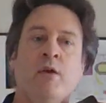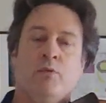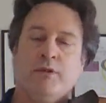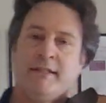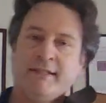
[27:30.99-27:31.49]

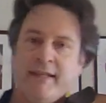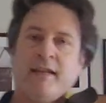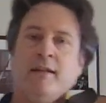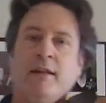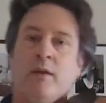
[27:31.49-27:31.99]
which is
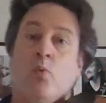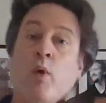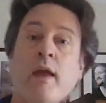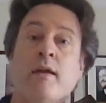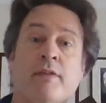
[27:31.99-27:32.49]
signalling
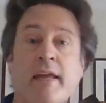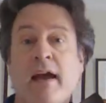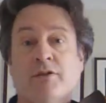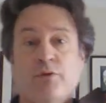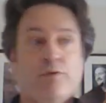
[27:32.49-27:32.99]
where the
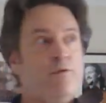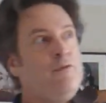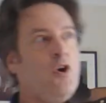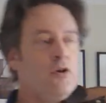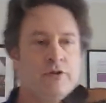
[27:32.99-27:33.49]
actual
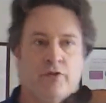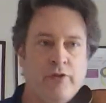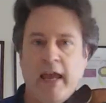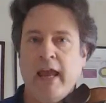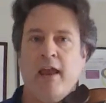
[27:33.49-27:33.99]
fox or
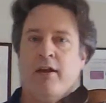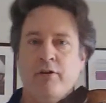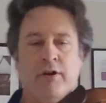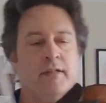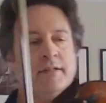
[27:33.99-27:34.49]
the
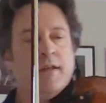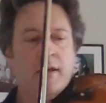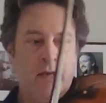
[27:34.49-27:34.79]
hare is.